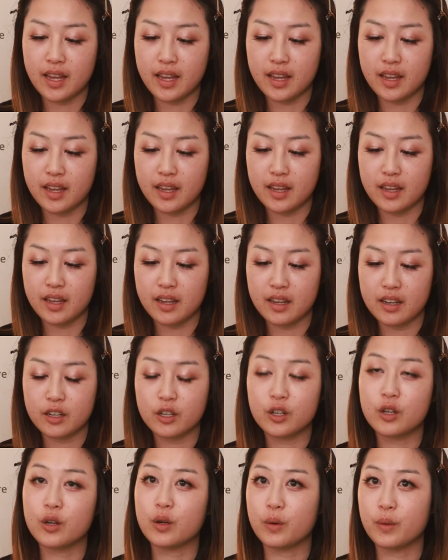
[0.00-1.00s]
a
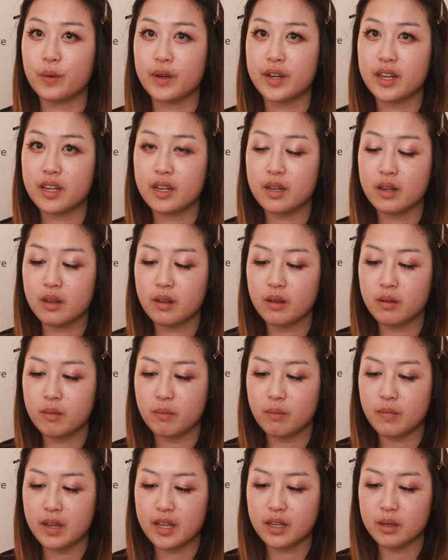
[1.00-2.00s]
Korean
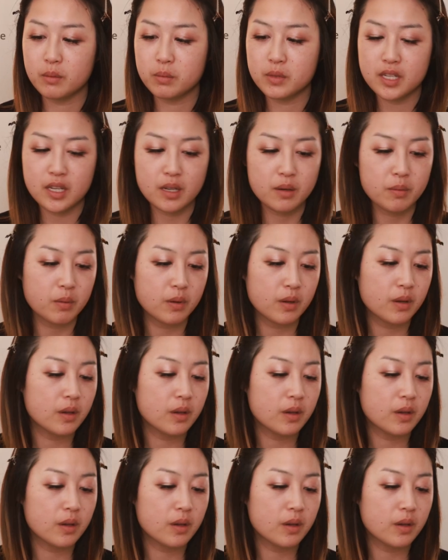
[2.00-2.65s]
makeup tip.